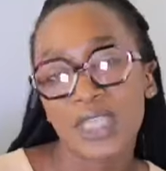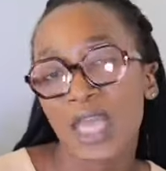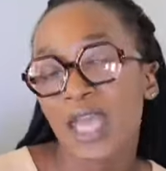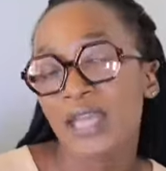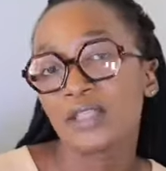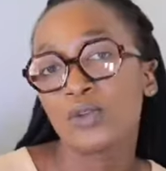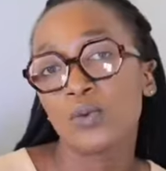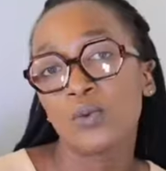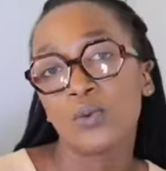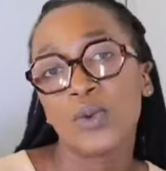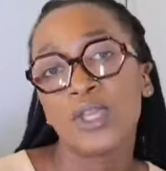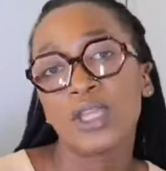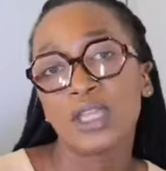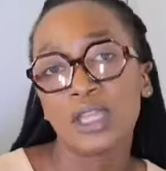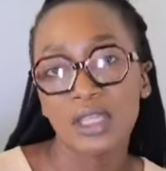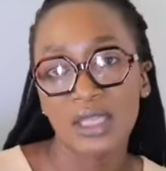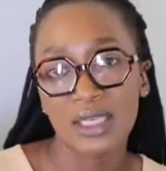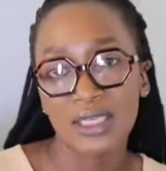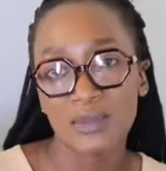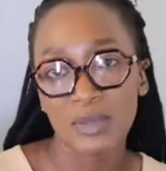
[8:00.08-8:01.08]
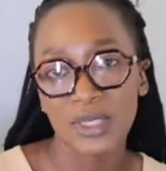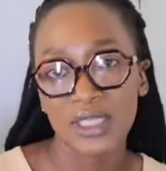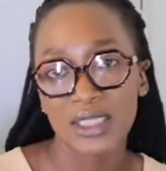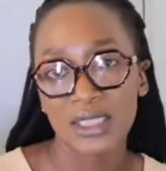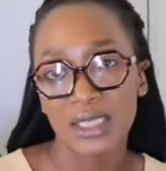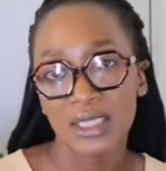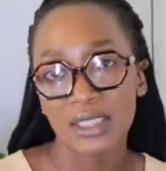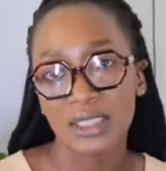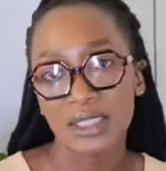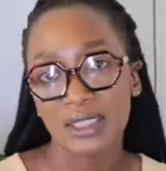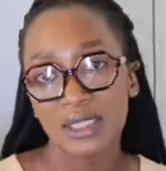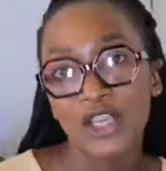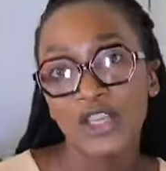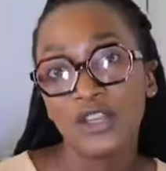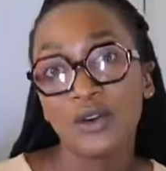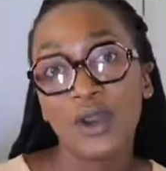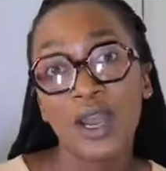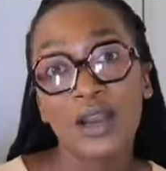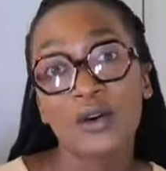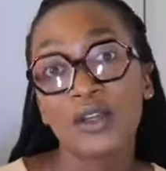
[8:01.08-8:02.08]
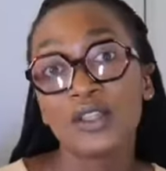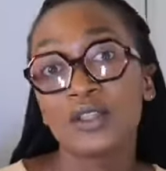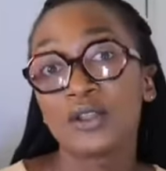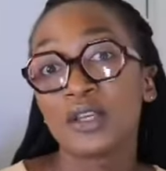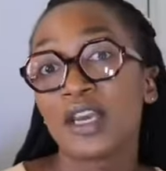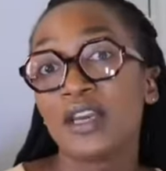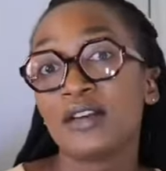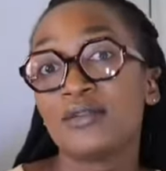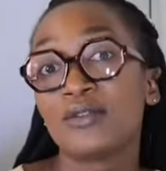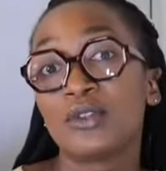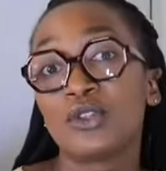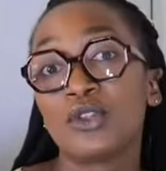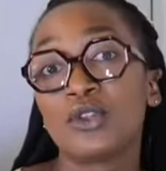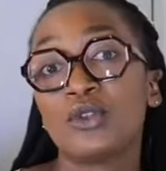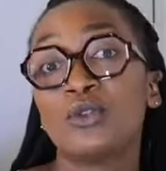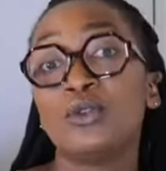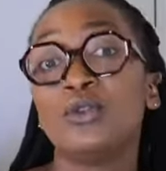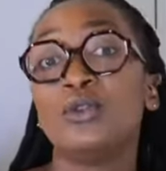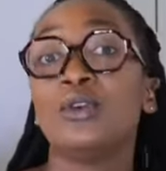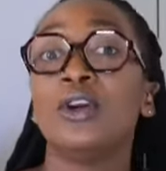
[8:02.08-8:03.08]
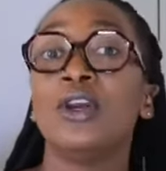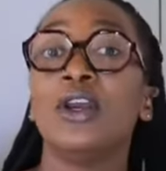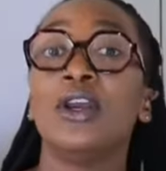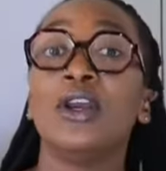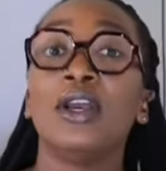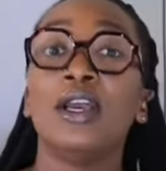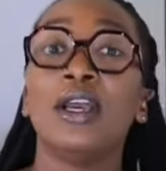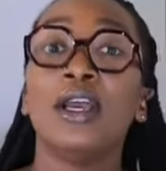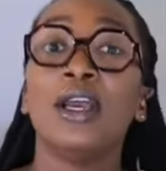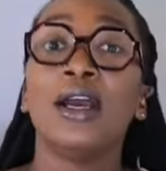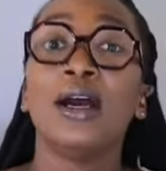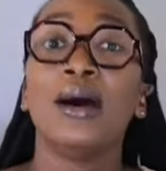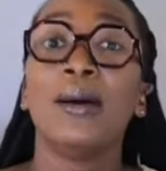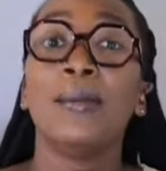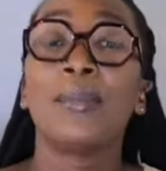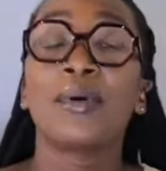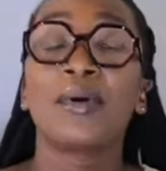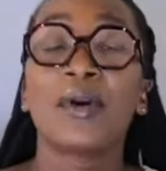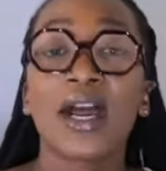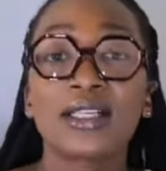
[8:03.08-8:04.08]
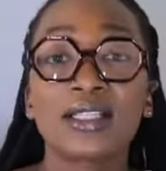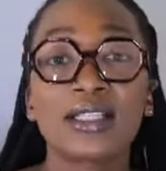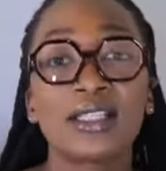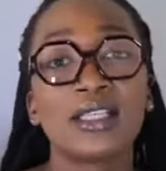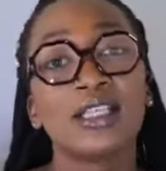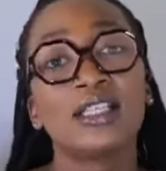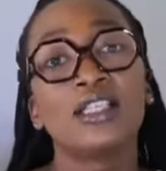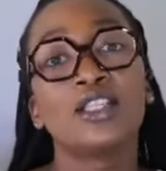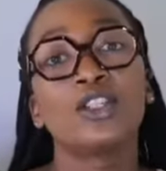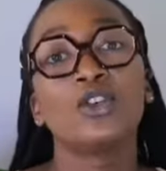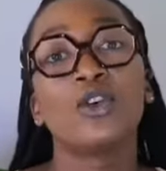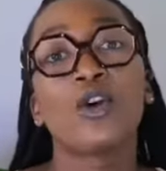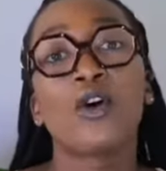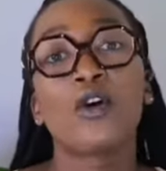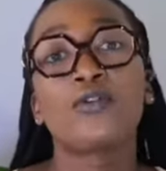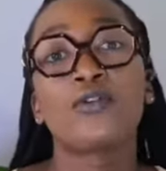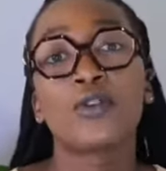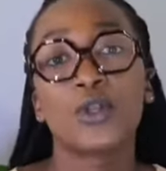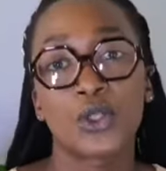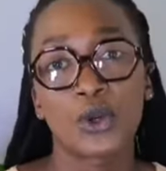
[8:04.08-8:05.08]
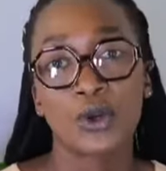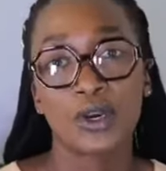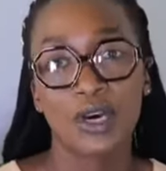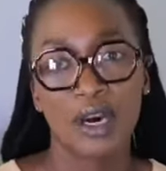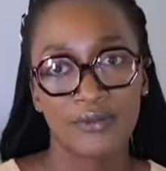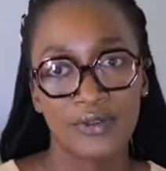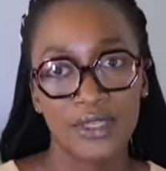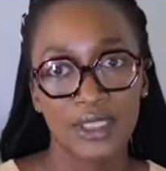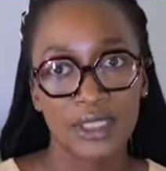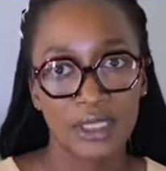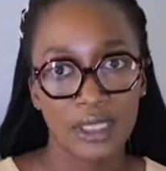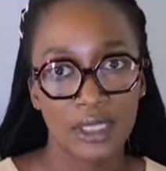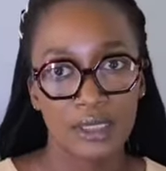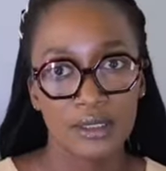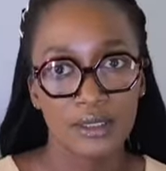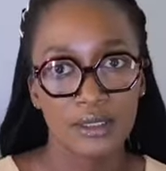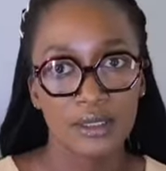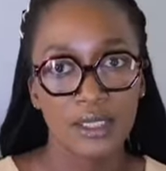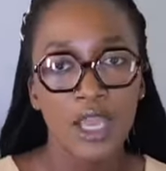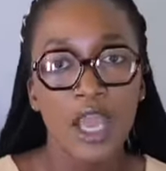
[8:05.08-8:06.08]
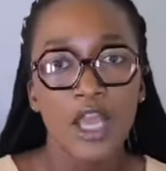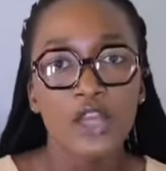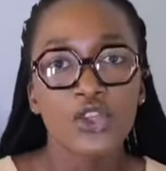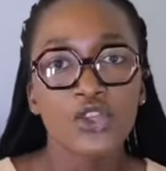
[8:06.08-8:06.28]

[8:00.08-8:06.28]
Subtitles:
start with this business, you are going to have to practice your photography skills.